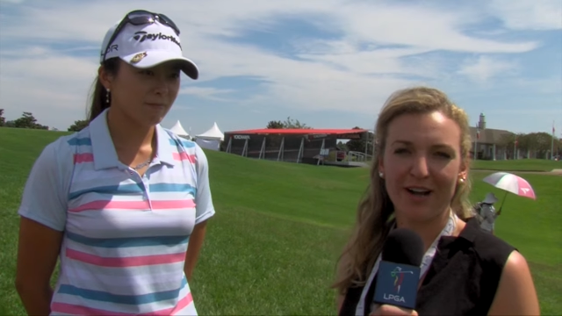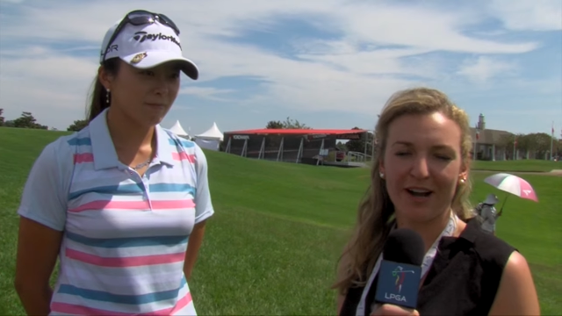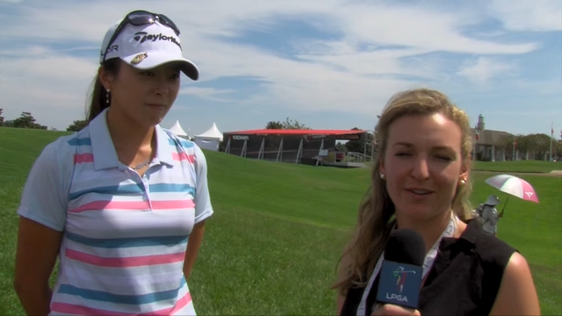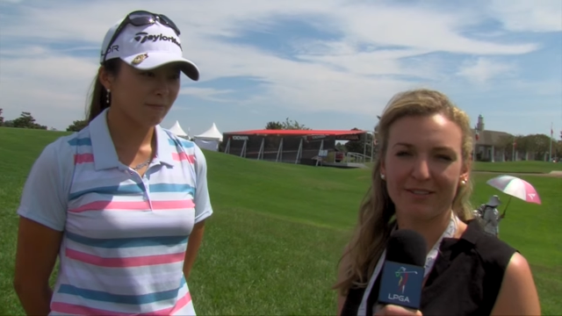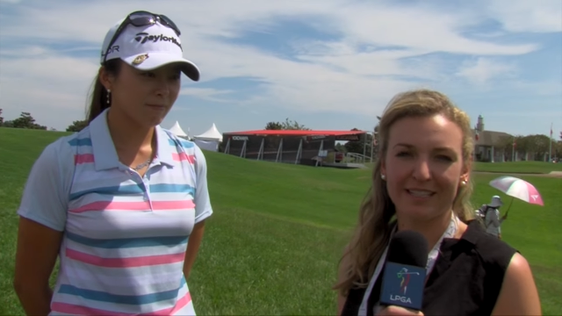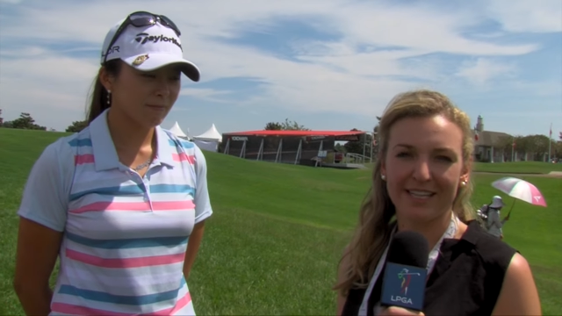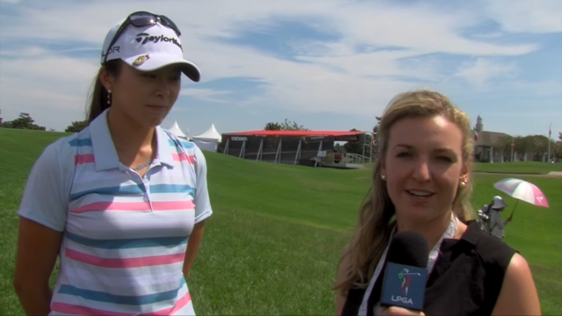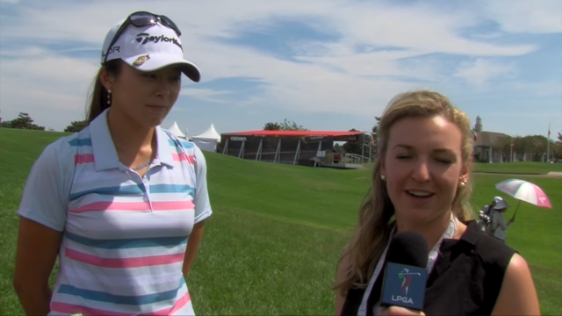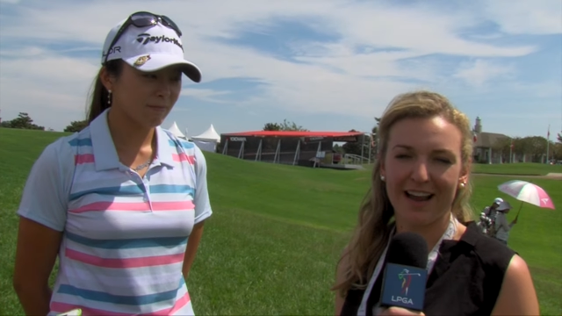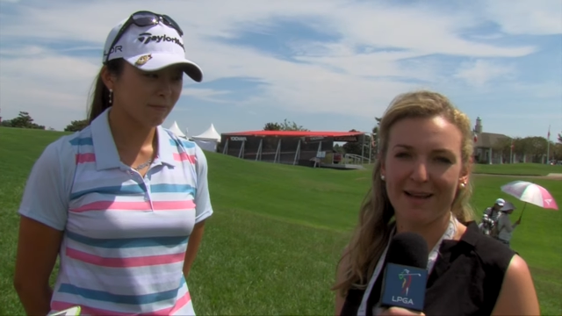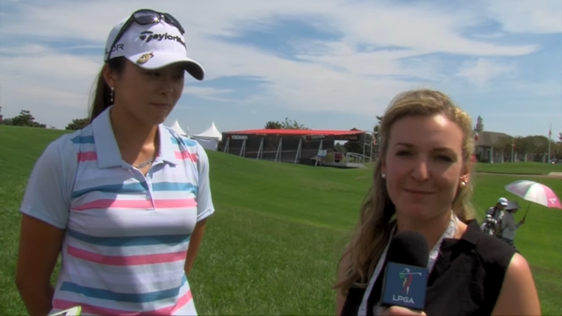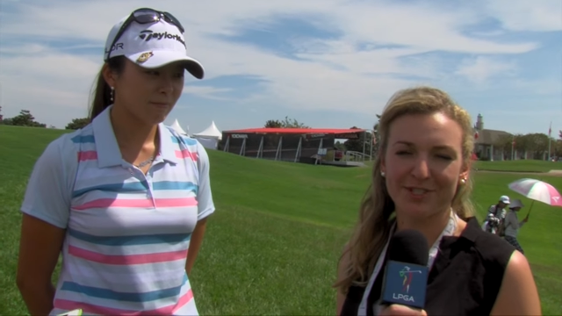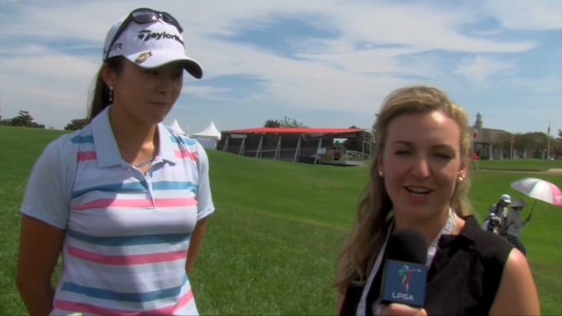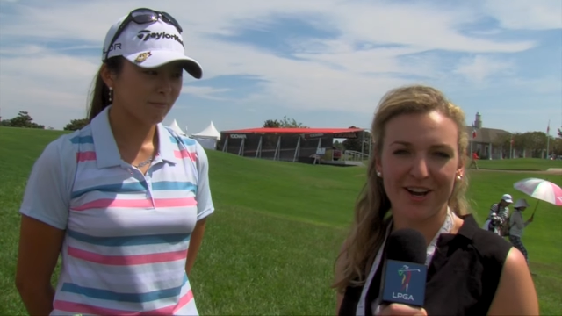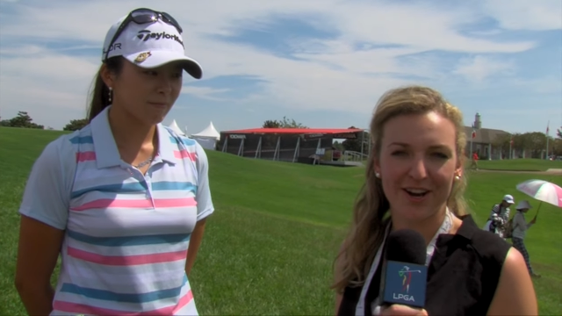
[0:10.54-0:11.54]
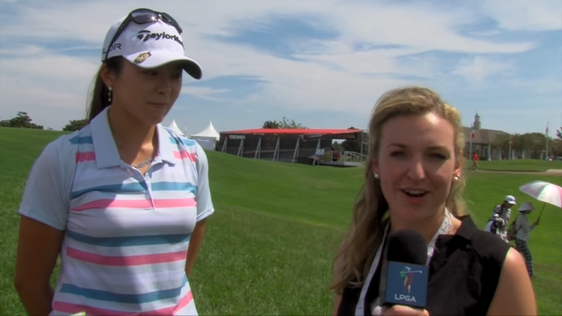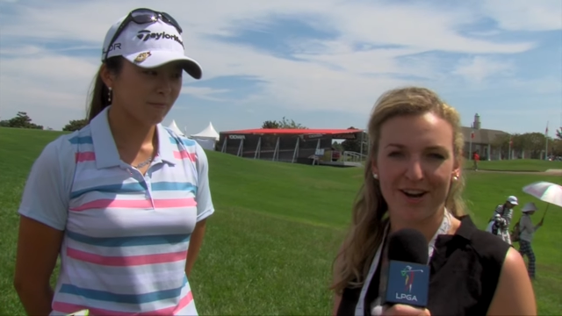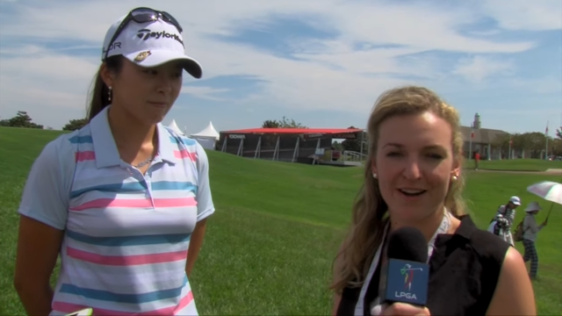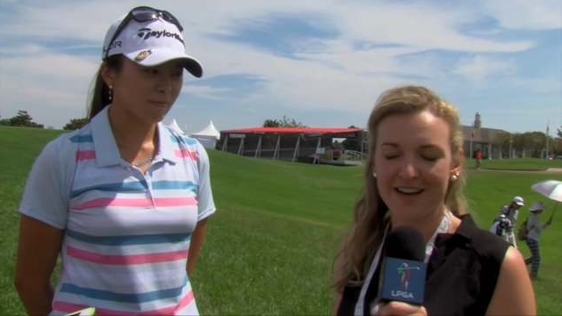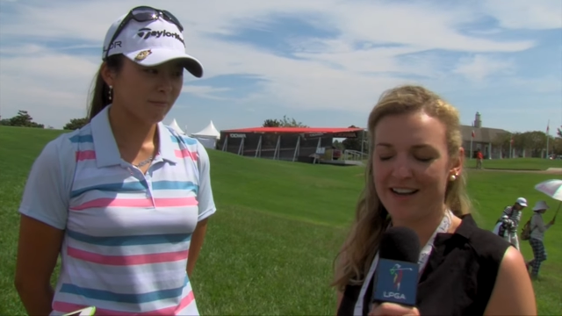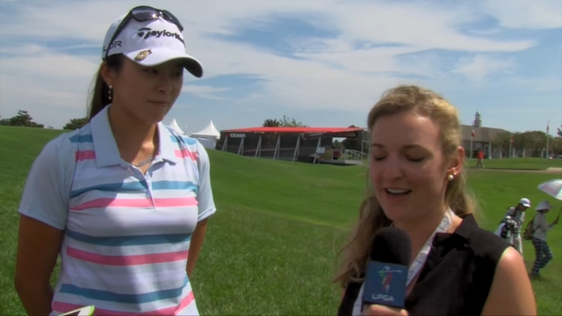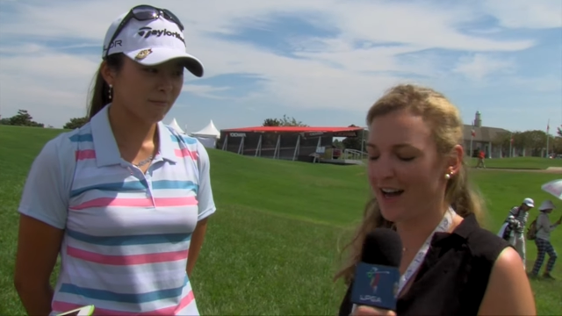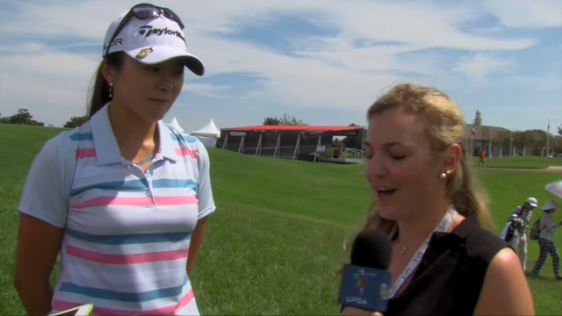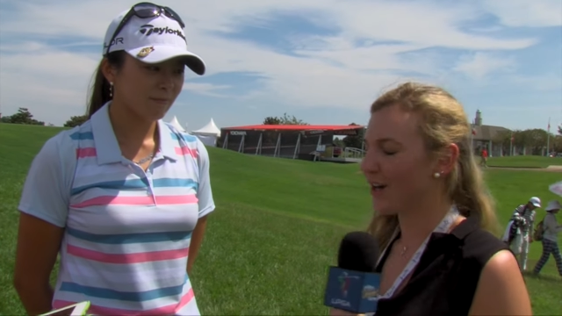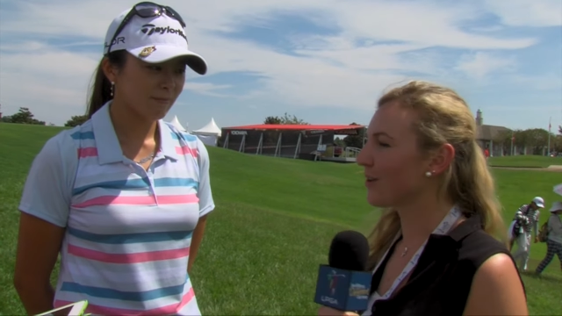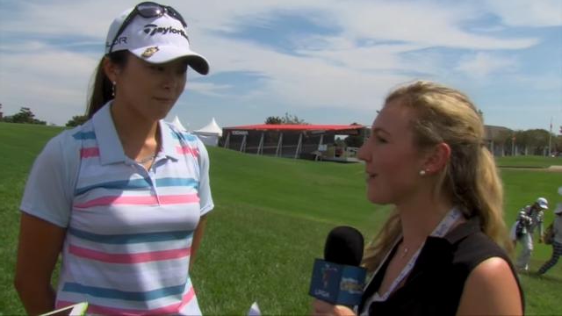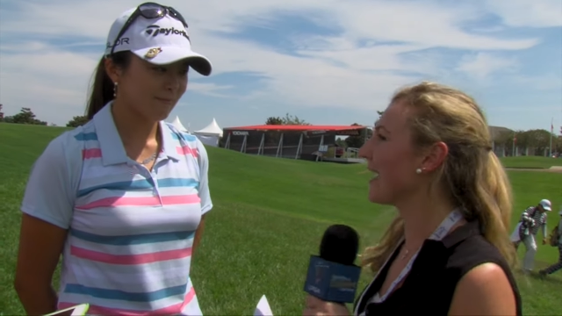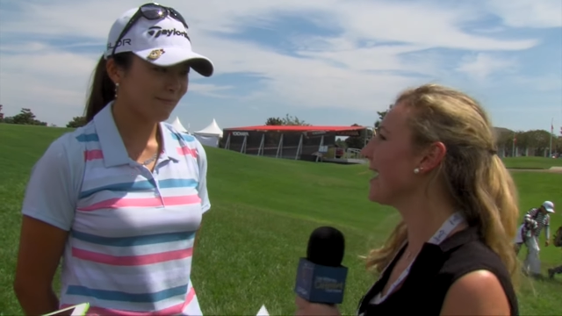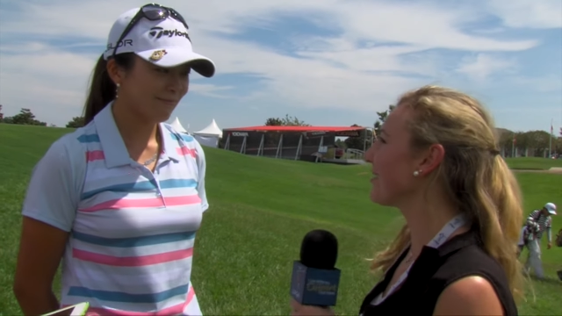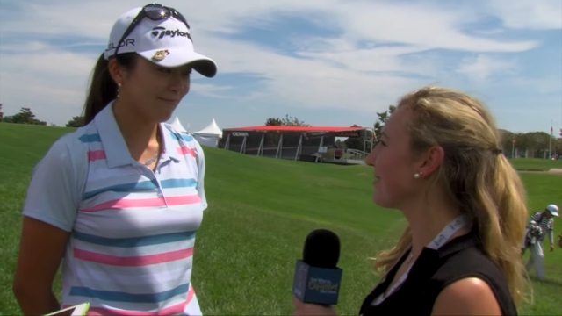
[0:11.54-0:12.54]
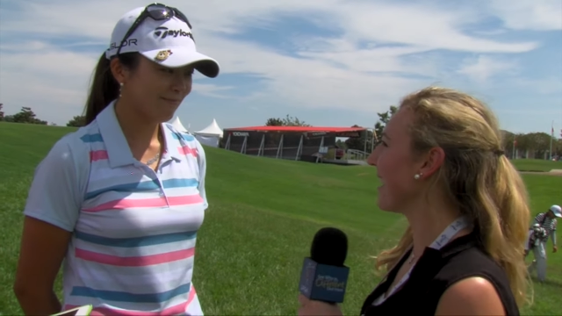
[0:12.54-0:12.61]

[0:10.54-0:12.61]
Speaker 1: round leader MJ Hur. Great